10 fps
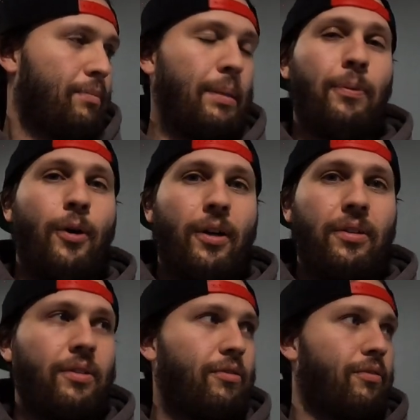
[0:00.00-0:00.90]
People
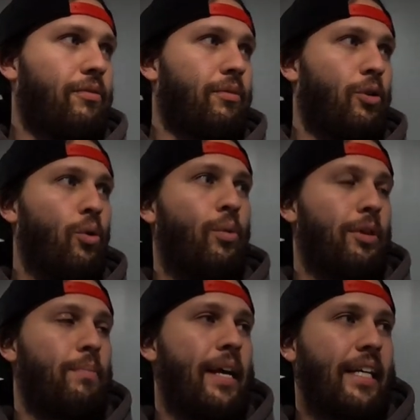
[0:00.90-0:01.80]
are cool
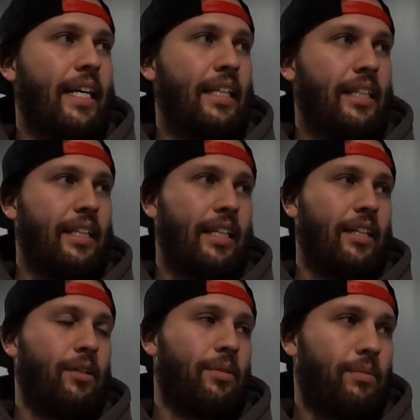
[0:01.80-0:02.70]
with making you
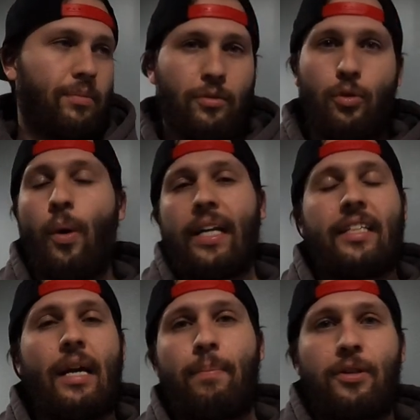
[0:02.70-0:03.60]
know 20
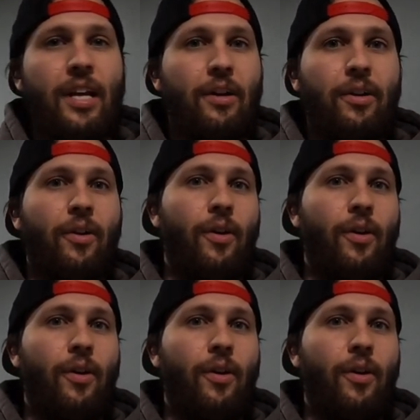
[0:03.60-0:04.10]
10% on,